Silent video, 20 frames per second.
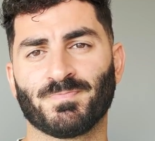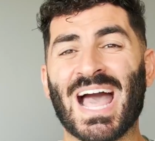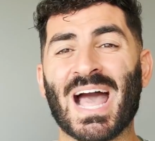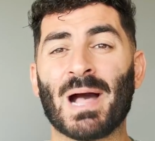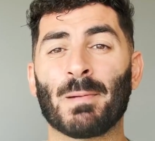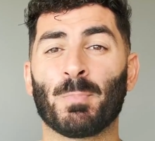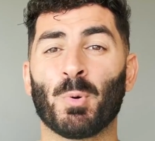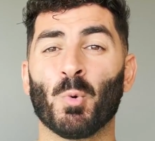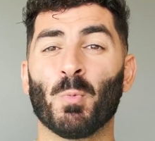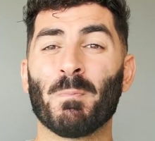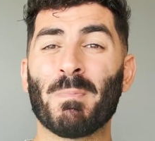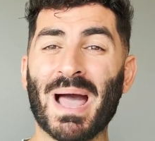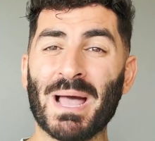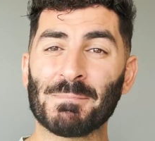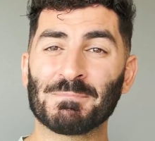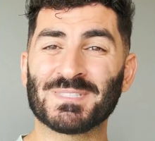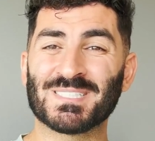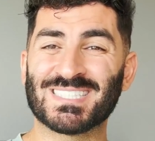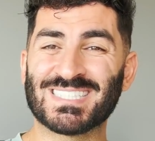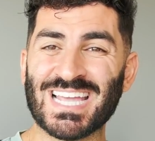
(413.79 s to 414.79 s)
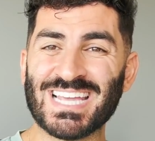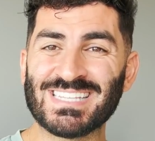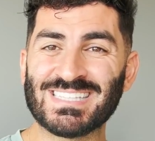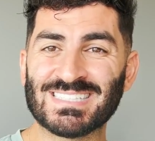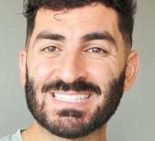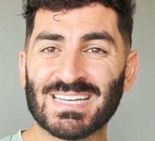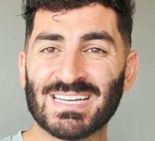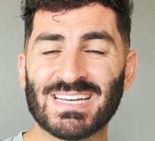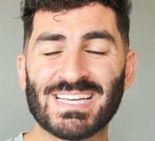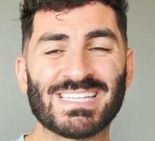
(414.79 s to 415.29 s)
Apple Maps
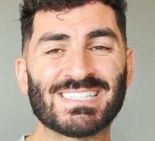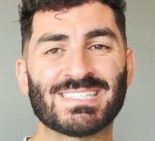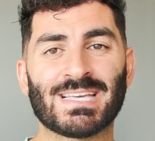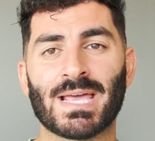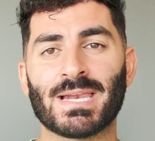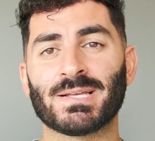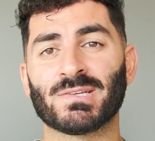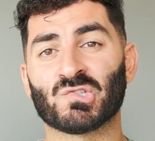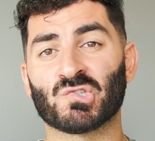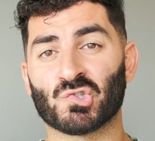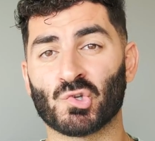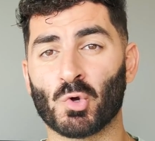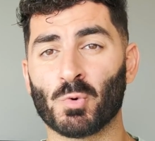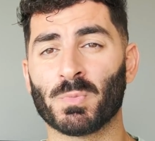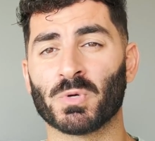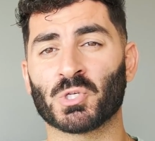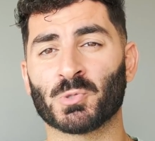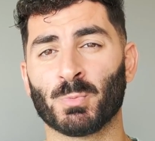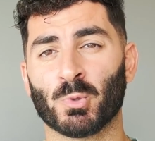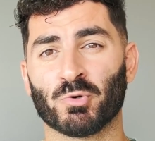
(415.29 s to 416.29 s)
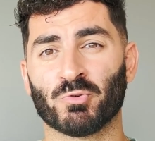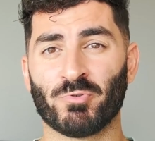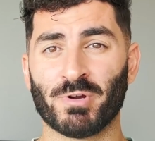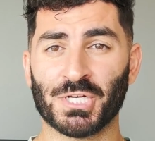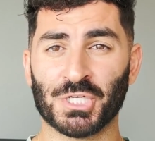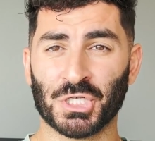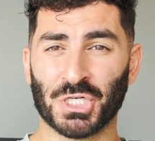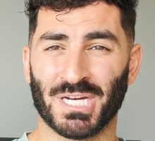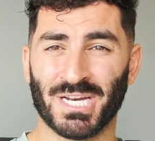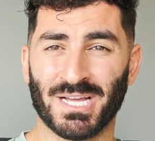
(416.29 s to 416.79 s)
data is getting so much more
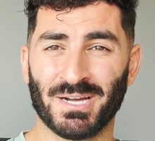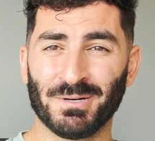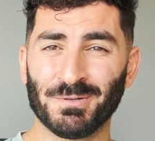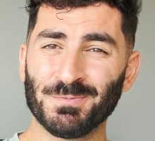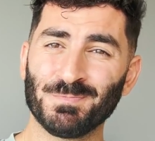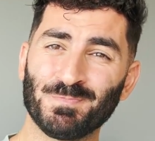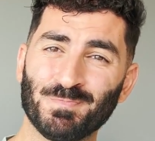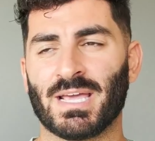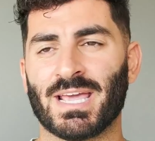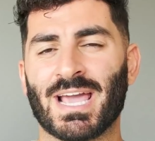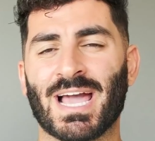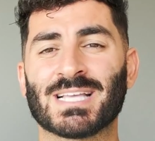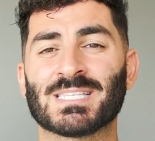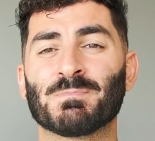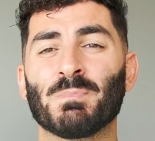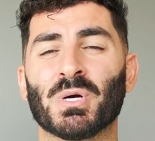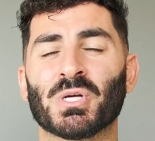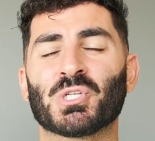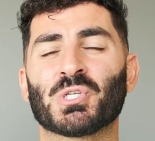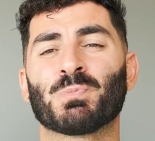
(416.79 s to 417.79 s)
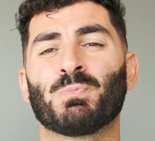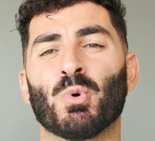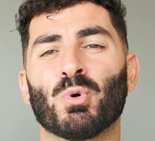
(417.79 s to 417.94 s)
richer now. It has much